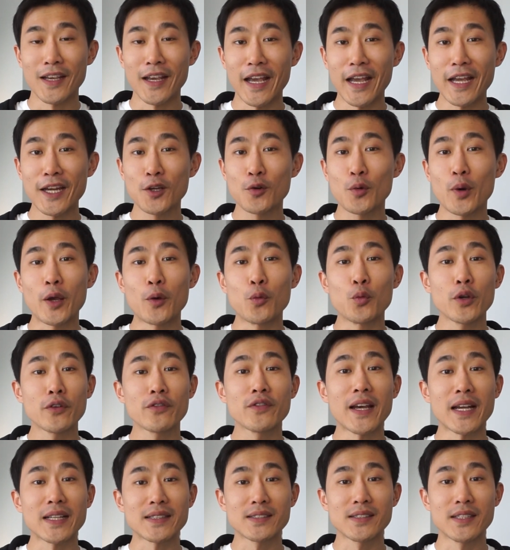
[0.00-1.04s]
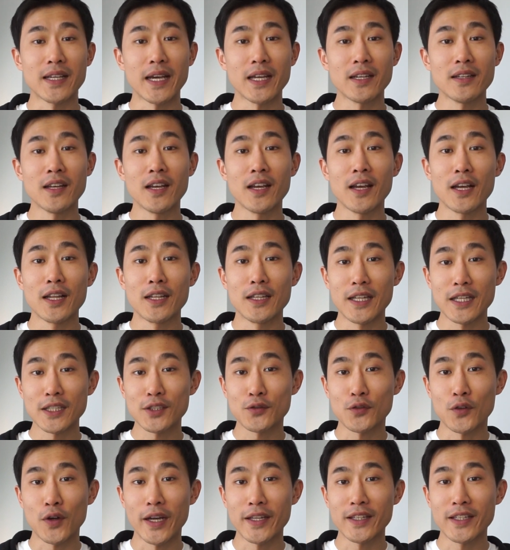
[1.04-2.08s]
Anyway, with that said,
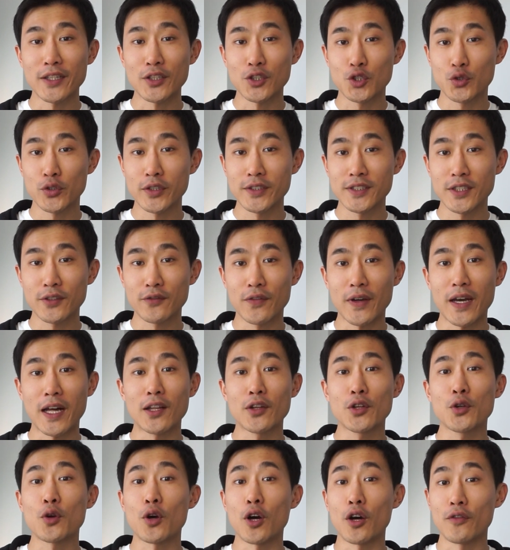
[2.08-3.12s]
let's find the intrinsic value